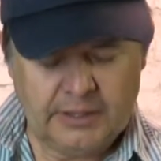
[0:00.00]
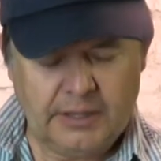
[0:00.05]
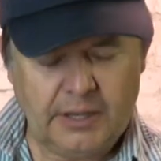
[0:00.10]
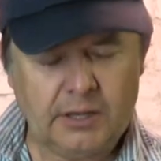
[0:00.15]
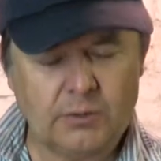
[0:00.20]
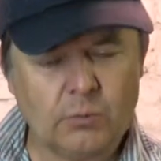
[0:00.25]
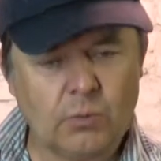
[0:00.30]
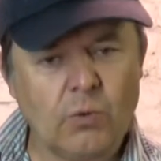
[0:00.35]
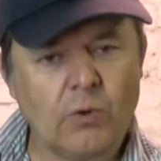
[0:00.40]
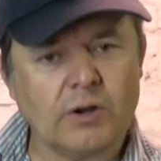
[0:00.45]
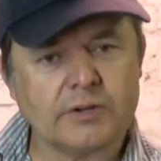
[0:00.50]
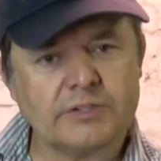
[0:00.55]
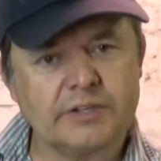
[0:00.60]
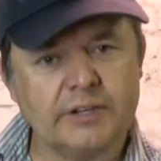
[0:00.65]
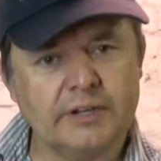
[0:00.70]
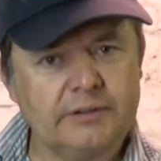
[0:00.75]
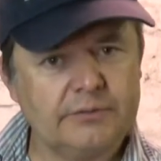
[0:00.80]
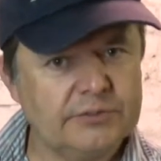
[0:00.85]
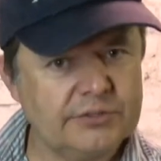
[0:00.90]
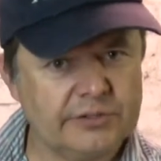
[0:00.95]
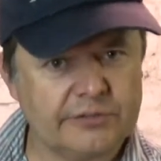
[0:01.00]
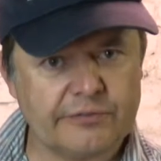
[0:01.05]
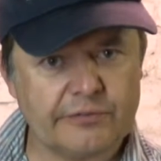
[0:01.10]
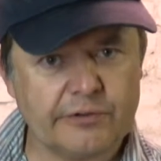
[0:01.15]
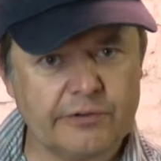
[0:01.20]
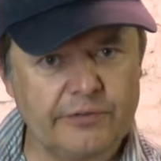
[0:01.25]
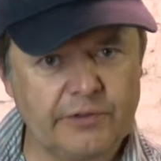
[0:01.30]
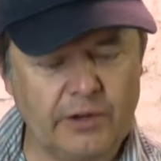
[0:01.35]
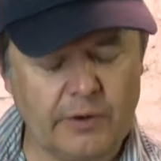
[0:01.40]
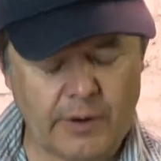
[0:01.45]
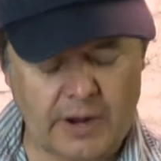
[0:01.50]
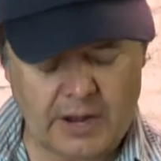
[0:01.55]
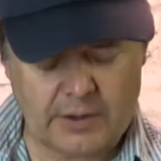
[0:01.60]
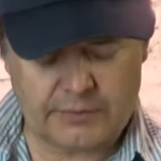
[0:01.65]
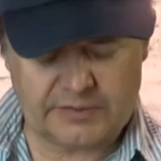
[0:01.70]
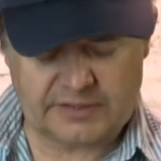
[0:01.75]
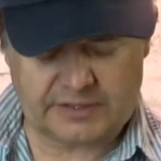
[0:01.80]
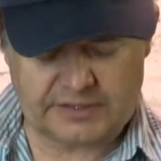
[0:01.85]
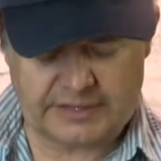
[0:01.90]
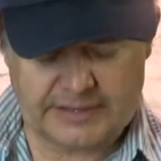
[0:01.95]
in water just for a few
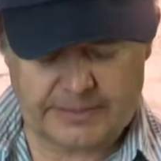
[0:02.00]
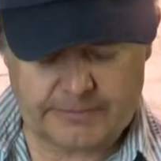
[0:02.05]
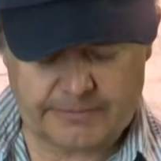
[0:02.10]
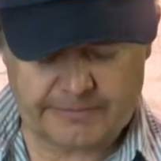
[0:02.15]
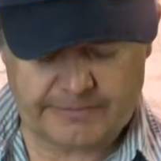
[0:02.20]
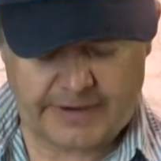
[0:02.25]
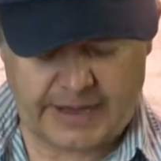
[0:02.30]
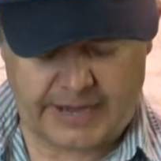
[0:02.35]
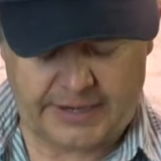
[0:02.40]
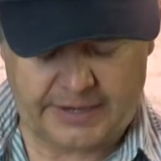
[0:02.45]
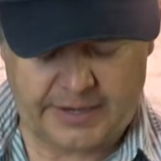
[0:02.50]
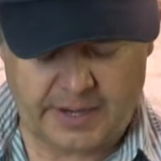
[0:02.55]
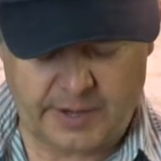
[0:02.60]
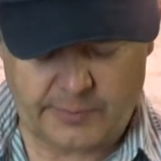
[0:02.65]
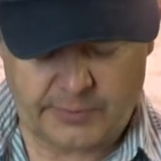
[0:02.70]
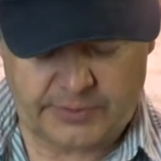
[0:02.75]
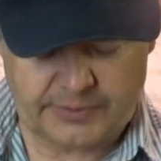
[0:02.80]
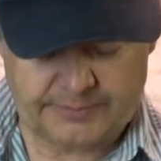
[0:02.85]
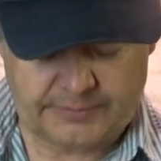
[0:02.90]
hours and let them fatten up.